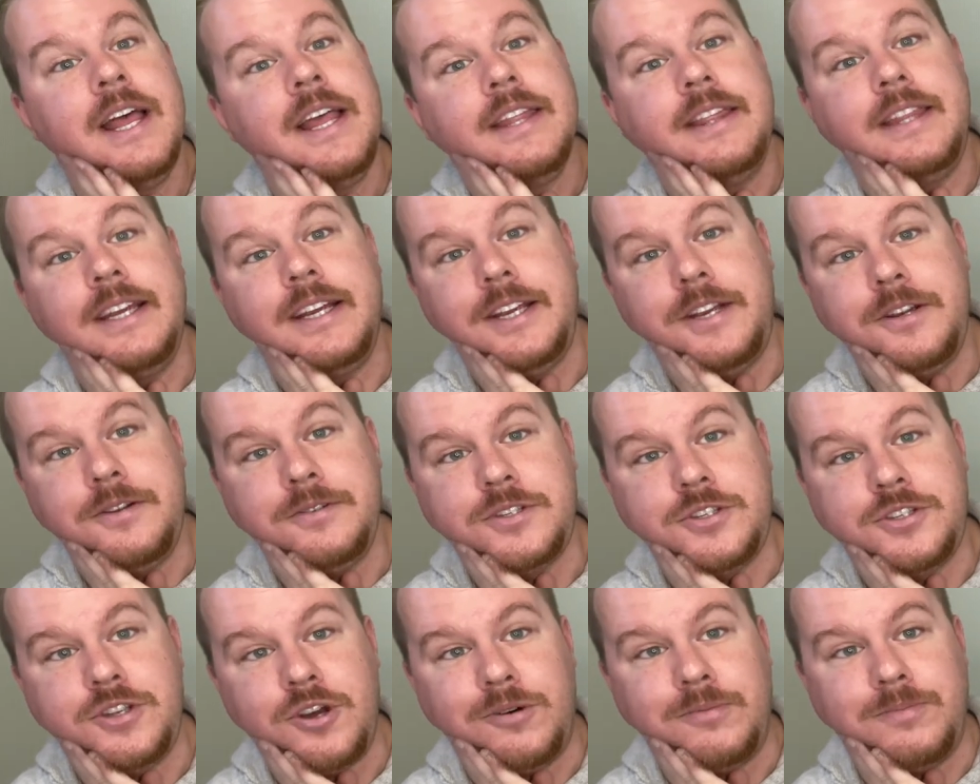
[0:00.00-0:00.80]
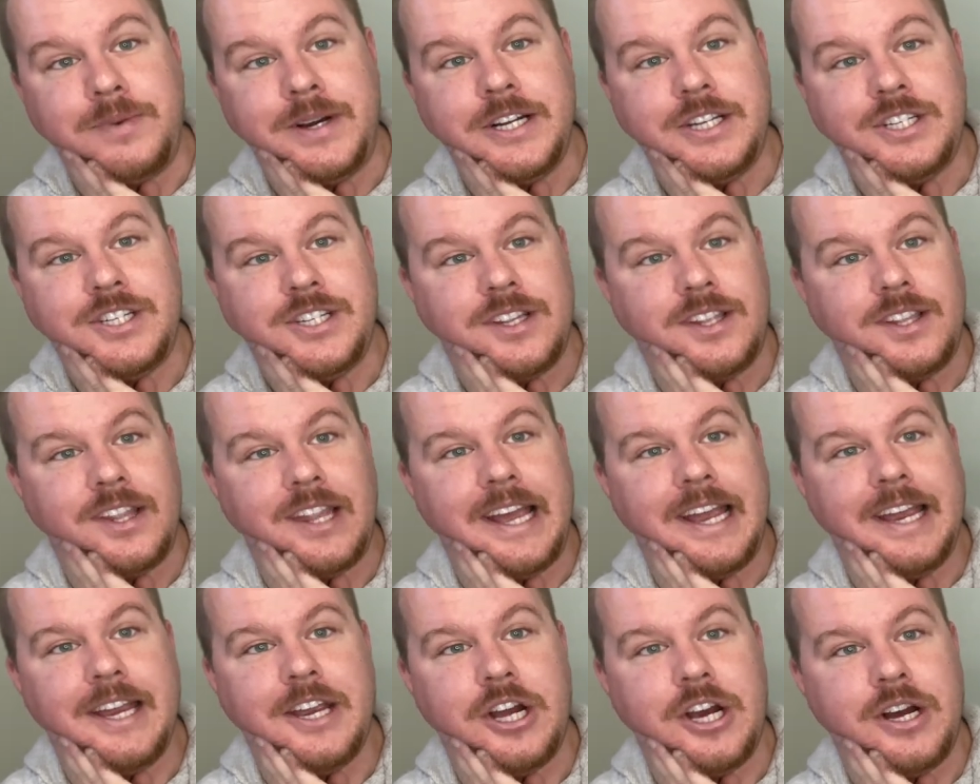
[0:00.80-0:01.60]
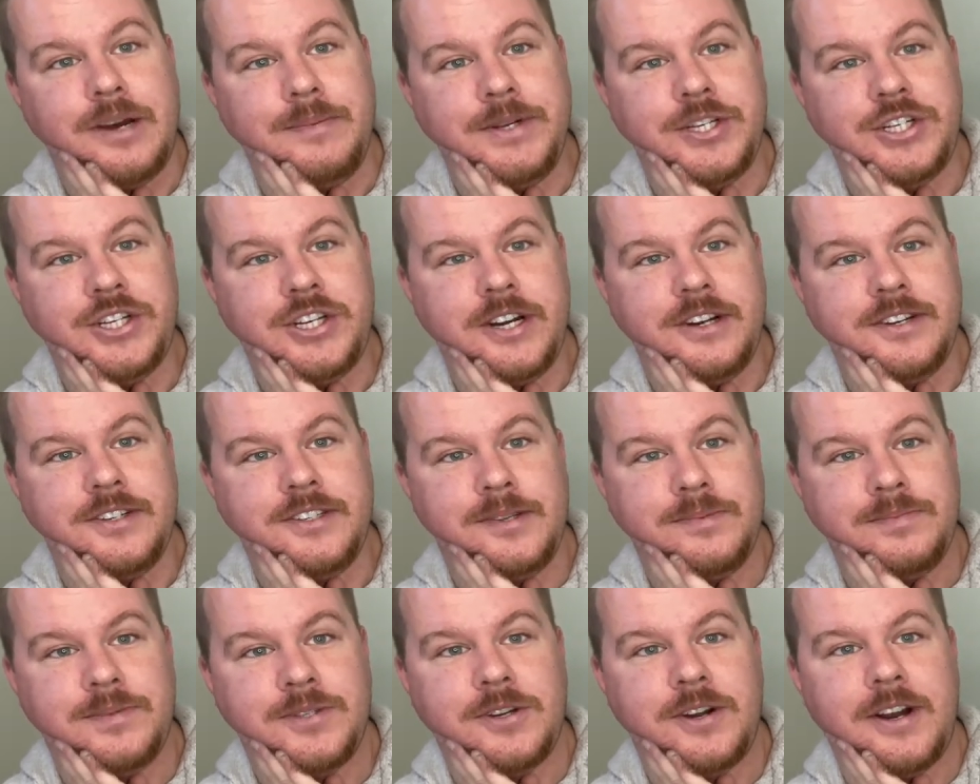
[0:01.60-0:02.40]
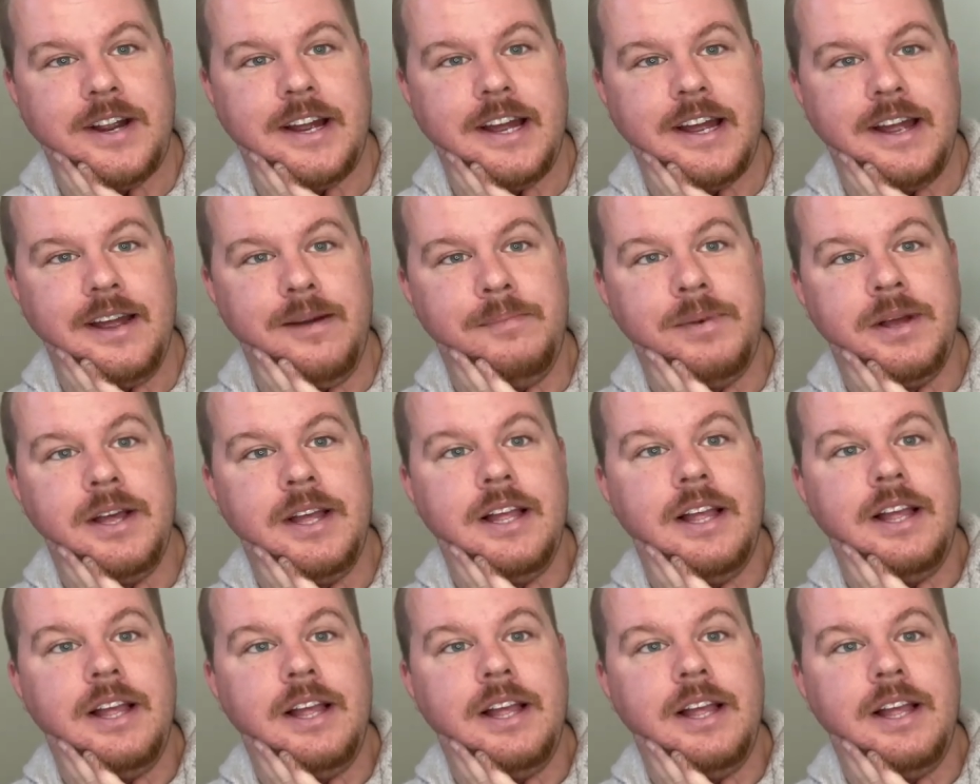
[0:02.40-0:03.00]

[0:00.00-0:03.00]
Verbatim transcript: Thank you so much. Like, comment, share, subscribe.